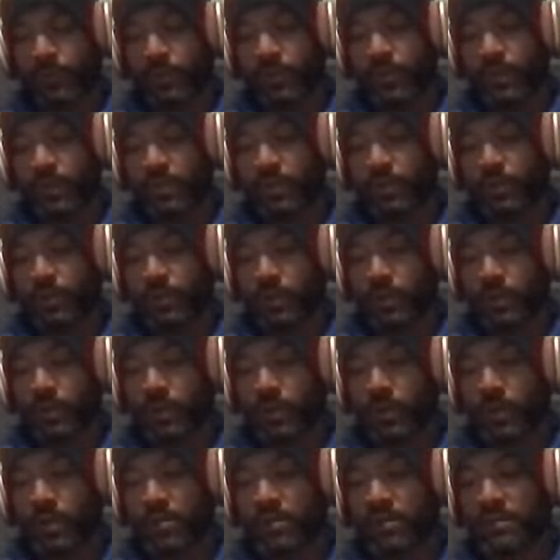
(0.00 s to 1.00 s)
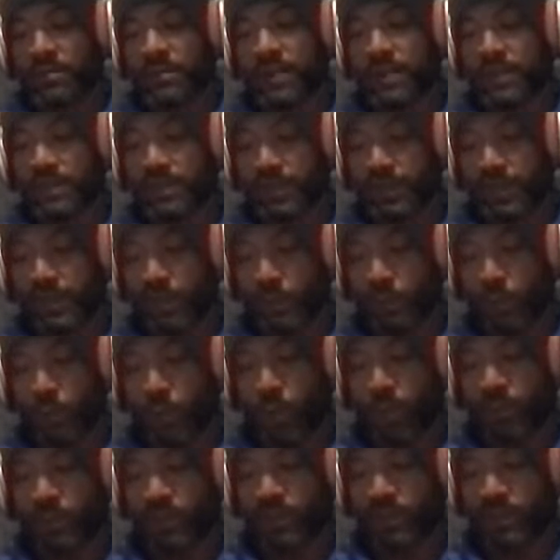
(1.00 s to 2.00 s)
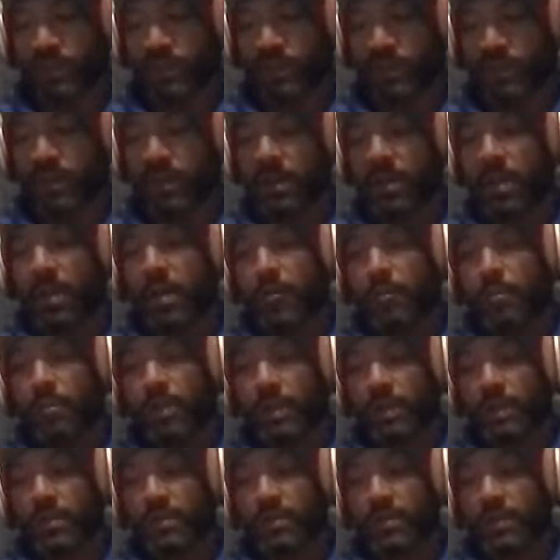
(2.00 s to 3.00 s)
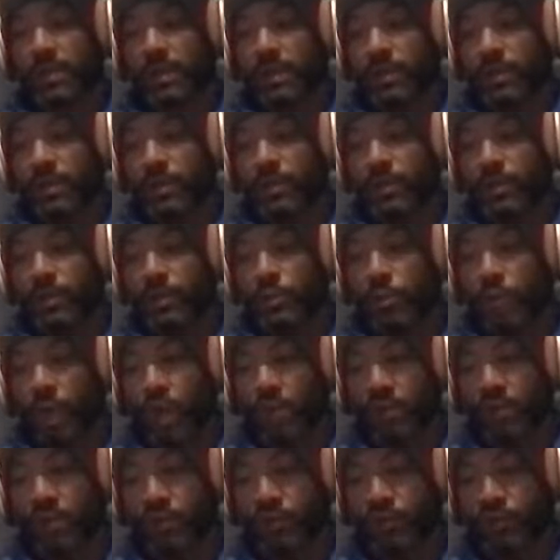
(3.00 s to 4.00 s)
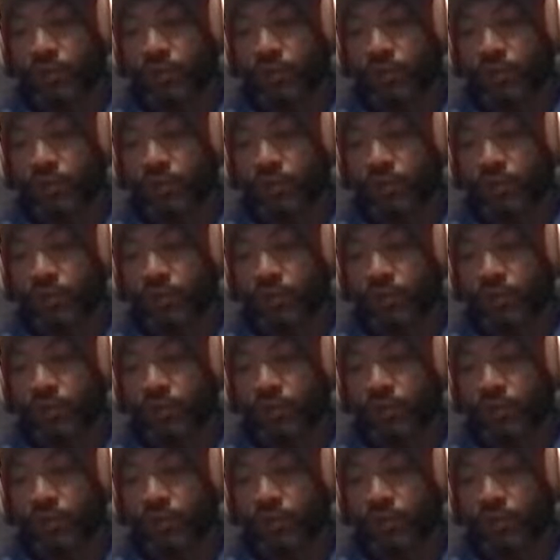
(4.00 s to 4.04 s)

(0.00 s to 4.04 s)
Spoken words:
Each pillow has a 10-year warranty. Plus, you can wash and